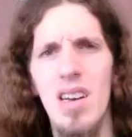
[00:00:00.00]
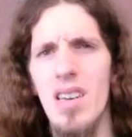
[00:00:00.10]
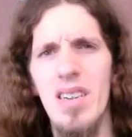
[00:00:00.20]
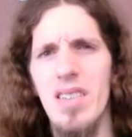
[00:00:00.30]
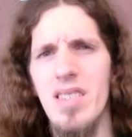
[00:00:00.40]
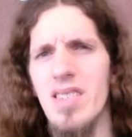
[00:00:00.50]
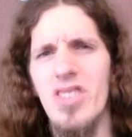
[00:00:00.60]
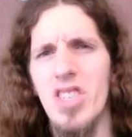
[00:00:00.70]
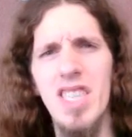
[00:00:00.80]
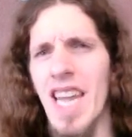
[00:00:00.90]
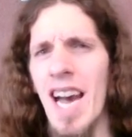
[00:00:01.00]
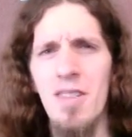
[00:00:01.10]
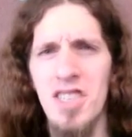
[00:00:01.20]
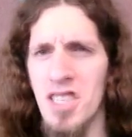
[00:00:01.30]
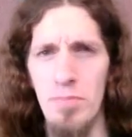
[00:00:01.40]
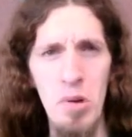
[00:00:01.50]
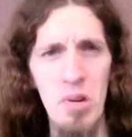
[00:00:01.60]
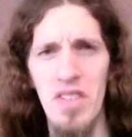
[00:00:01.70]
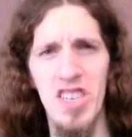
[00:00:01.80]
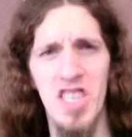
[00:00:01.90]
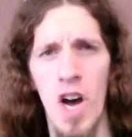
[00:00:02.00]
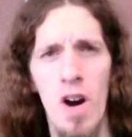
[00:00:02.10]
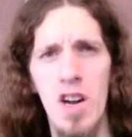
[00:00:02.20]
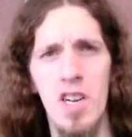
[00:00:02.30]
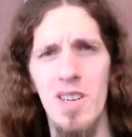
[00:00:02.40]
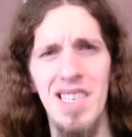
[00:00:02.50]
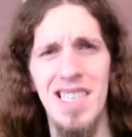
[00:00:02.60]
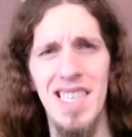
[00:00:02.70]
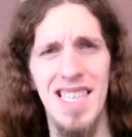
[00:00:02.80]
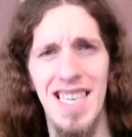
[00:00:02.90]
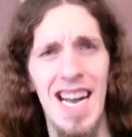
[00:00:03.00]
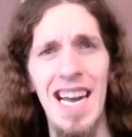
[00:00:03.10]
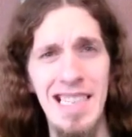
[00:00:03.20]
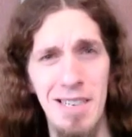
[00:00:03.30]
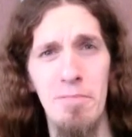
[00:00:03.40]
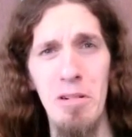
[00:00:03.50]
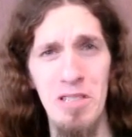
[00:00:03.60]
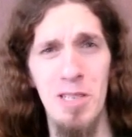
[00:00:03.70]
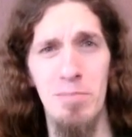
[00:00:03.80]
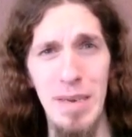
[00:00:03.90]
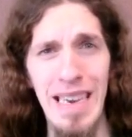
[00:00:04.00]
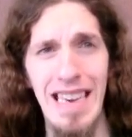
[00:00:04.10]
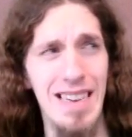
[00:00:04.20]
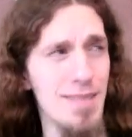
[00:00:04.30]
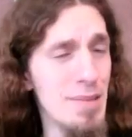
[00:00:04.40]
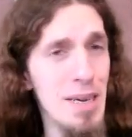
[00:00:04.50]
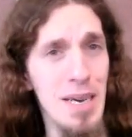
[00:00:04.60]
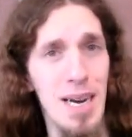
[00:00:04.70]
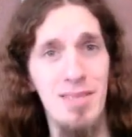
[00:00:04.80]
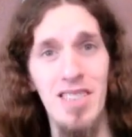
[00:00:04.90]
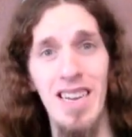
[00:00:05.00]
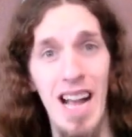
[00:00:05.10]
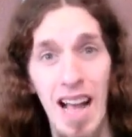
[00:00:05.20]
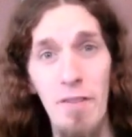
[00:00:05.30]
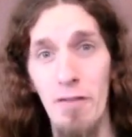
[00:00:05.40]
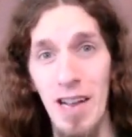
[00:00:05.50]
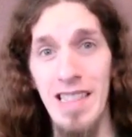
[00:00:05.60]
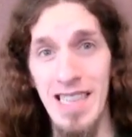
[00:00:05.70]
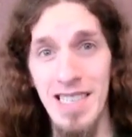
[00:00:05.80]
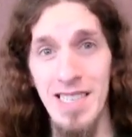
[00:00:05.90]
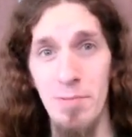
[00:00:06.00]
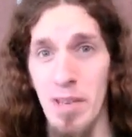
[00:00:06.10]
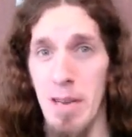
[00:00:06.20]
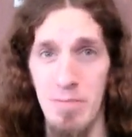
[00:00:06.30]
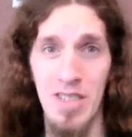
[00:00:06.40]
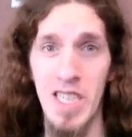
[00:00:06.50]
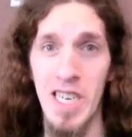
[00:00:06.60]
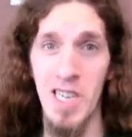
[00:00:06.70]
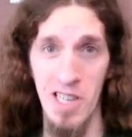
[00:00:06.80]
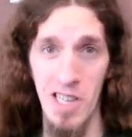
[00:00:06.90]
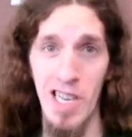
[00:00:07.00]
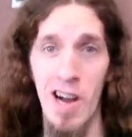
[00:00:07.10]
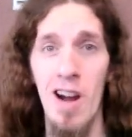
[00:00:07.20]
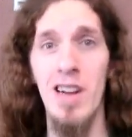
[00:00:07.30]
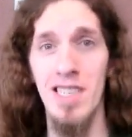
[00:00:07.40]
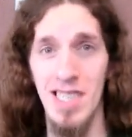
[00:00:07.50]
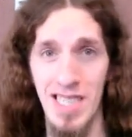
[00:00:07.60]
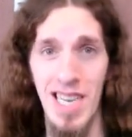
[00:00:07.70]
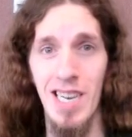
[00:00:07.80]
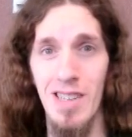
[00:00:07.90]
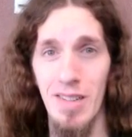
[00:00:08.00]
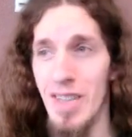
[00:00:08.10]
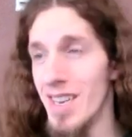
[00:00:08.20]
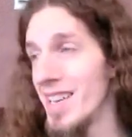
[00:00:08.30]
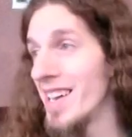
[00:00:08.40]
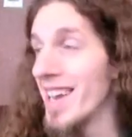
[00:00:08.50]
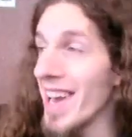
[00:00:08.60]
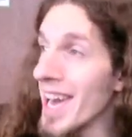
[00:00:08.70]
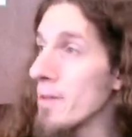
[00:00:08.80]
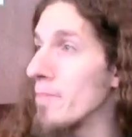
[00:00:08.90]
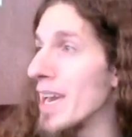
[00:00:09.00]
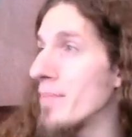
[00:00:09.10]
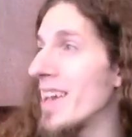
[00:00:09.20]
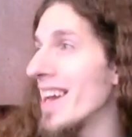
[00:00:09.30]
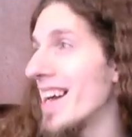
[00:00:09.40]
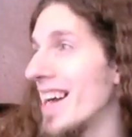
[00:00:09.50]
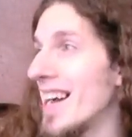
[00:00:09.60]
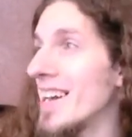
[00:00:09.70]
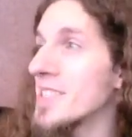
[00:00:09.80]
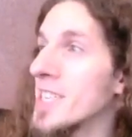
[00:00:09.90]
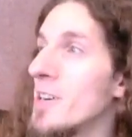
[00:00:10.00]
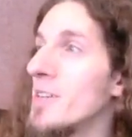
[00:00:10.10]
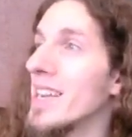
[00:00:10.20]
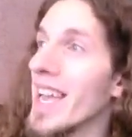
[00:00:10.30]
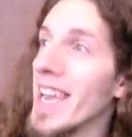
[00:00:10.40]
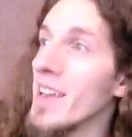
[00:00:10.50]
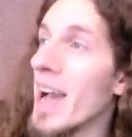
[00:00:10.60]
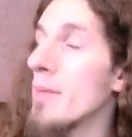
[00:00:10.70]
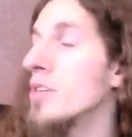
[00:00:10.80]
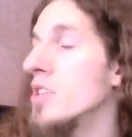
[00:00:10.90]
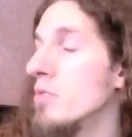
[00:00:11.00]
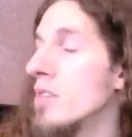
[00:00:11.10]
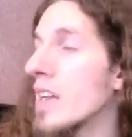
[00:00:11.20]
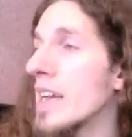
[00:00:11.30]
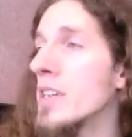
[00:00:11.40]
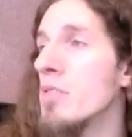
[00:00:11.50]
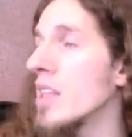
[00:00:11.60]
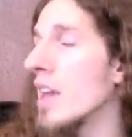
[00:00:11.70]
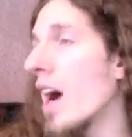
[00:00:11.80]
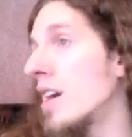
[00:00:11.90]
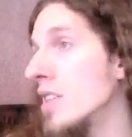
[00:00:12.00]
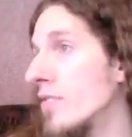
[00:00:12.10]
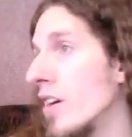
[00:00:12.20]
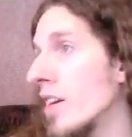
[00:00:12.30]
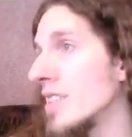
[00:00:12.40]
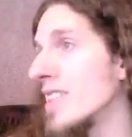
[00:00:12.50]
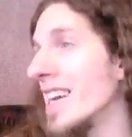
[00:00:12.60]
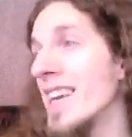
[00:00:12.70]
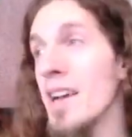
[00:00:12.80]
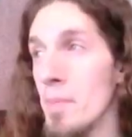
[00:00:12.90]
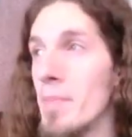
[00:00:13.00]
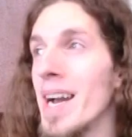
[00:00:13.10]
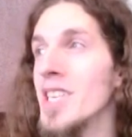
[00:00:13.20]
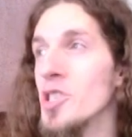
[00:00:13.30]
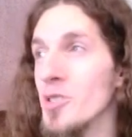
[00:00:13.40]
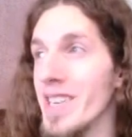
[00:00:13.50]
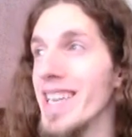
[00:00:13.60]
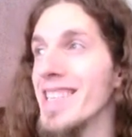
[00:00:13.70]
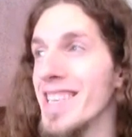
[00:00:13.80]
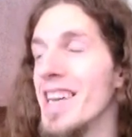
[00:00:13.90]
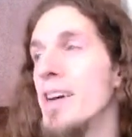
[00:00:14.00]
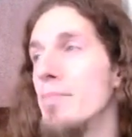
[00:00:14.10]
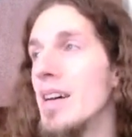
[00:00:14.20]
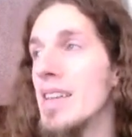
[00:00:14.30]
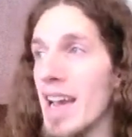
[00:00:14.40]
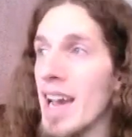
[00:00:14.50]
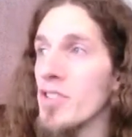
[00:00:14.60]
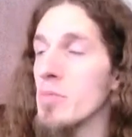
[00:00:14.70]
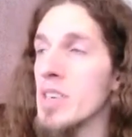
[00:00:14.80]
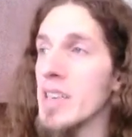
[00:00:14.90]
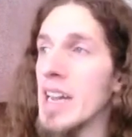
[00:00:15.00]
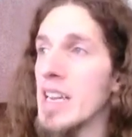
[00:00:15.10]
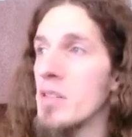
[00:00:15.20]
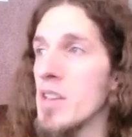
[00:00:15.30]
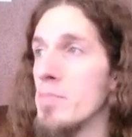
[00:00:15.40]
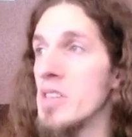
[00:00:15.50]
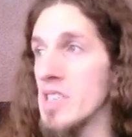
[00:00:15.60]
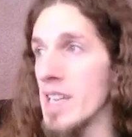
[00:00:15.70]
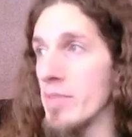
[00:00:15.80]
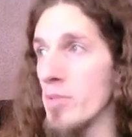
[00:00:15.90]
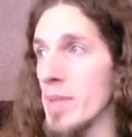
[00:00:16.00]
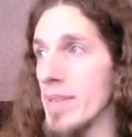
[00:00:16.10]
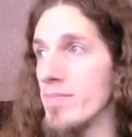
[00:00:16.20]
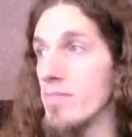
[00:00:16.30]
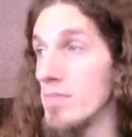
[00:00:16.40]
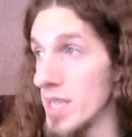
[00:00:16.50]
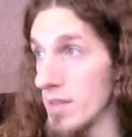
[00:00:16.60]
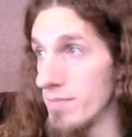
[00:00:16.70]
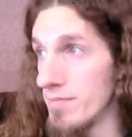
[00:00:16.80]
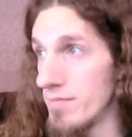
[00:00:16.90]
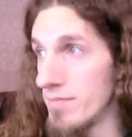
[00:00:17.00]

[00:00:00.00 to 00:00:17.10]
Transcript: Uh, just how smooth of a talker is this guy supposed to be? Uh, I'm sorry, I find this to be a particularly hard sell. Hey, baby, How's it going? Hey, how about you and I go to the Olive Garden tonight? My treat. But afterward, you gotta go to the Pussy Den with me. Deal?